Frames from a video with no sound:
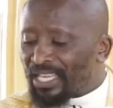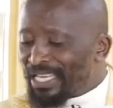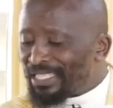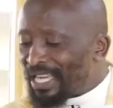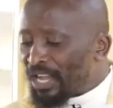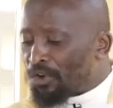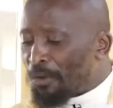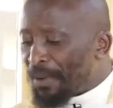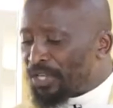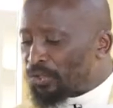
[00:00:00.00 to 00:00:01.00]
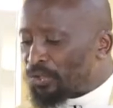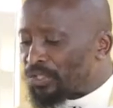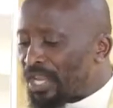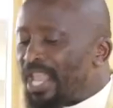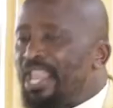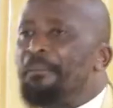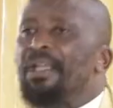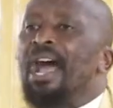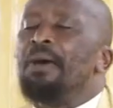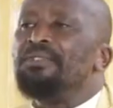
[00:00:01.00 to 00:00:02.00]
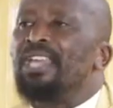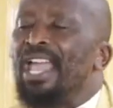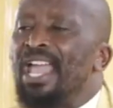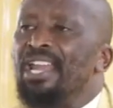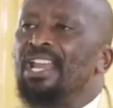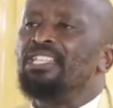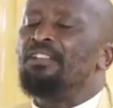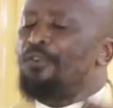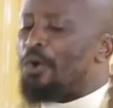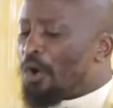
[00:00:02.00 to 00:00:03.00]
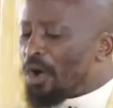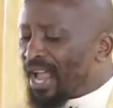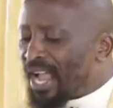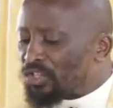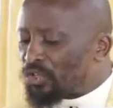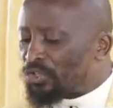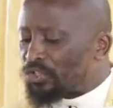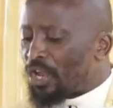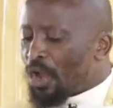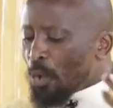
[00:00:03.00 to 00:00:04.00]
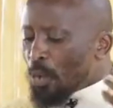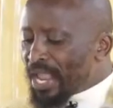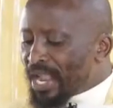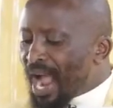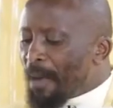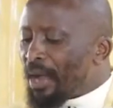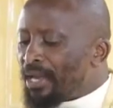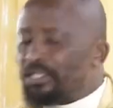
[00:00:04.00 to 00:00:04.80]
us integral persons. He becomes the energy for all actions. We come